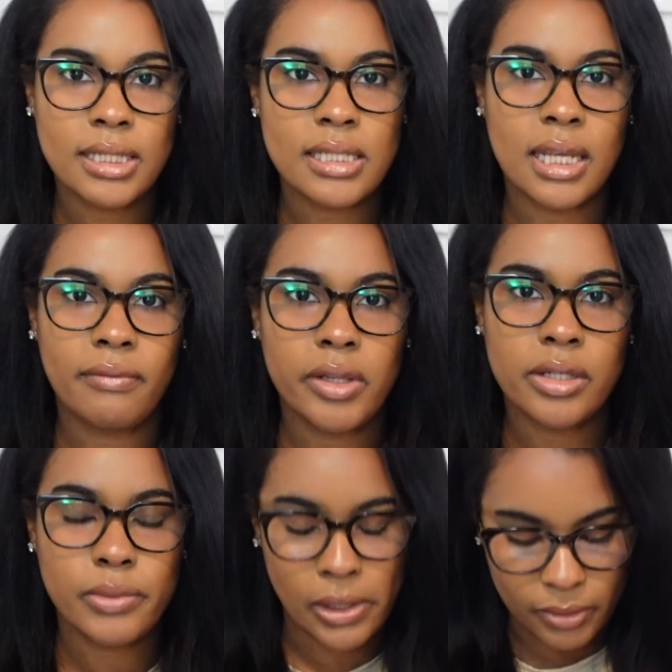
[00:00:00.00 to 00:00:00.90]
to see if it looks
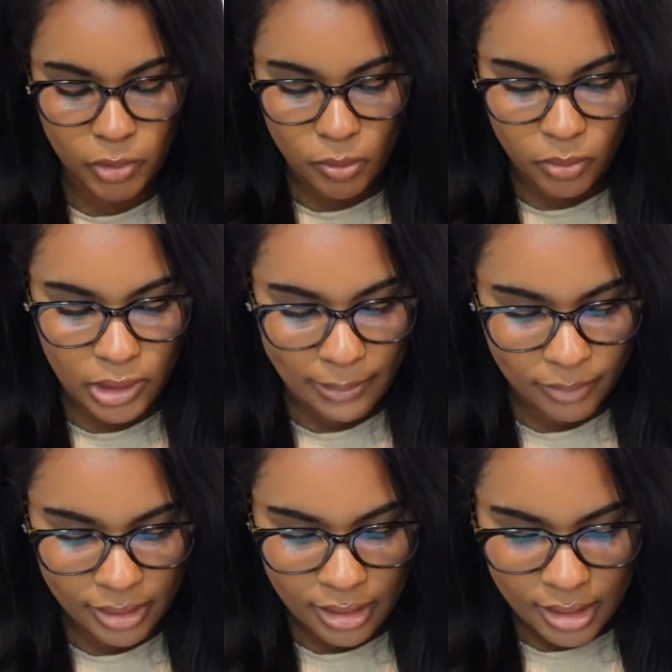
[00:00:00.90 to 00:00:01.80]
right on the mood board.
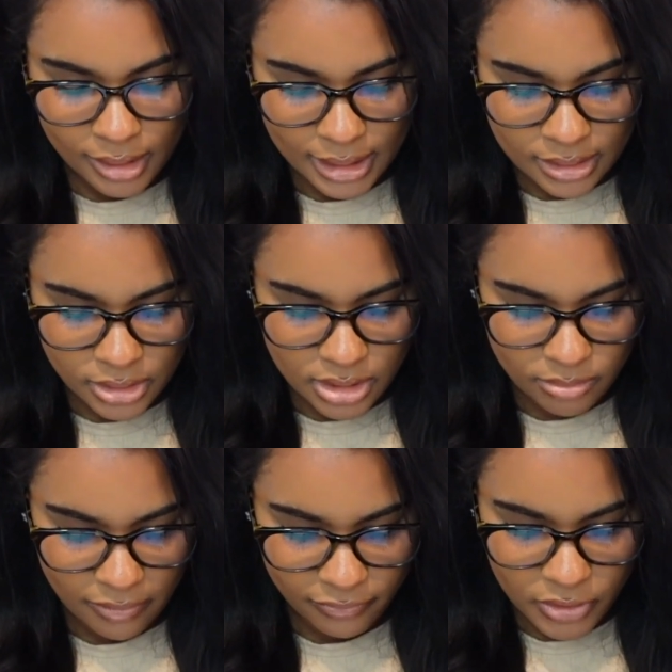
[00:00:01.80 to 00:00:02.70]
But that is just
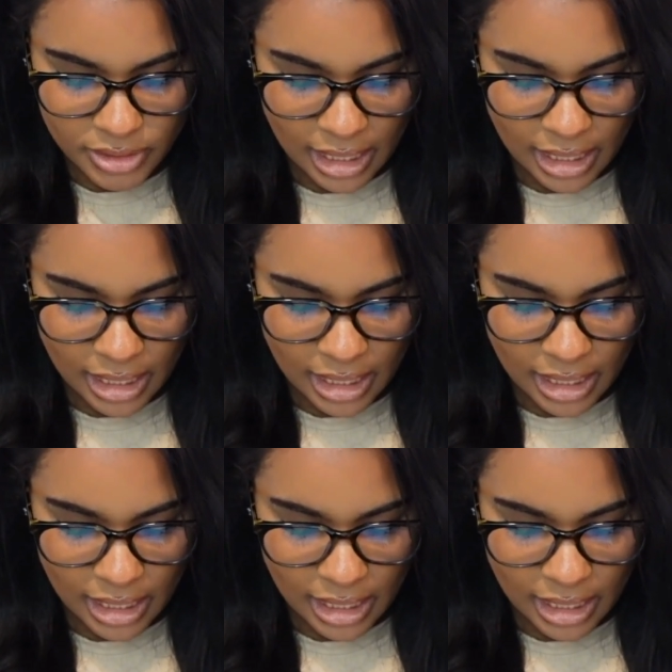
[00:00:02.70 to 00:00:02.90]
my first